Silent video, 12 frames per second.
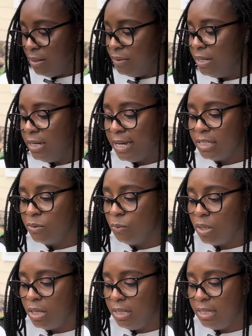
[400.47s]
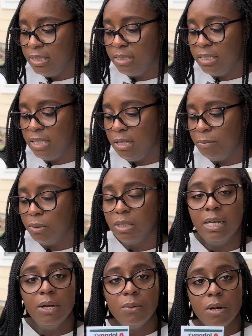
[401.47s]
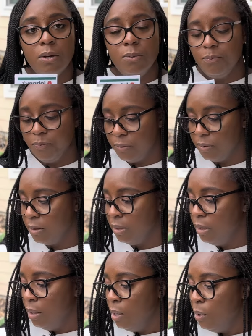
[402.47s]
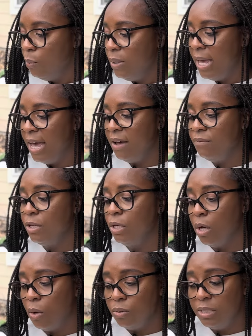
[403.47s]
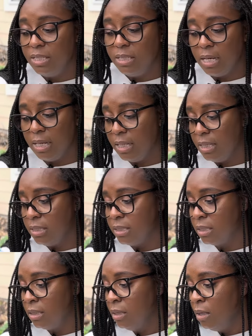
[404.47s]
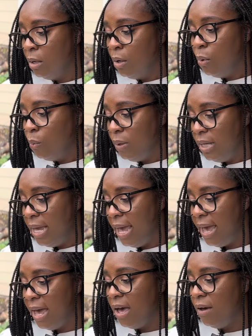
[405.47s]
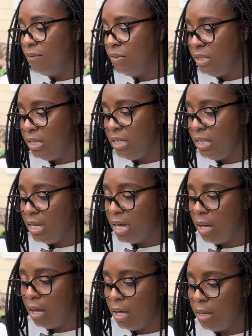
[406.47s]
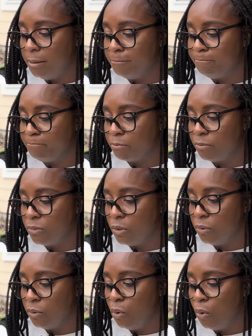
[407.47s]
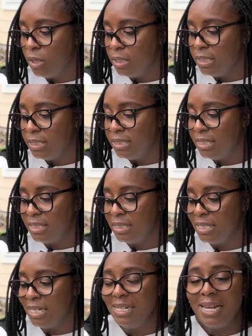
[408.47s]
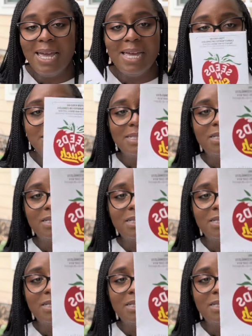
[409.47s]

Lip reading: The next one is the Bolero. We have the Golden Nugget. We have the Corliss. This is the Nance.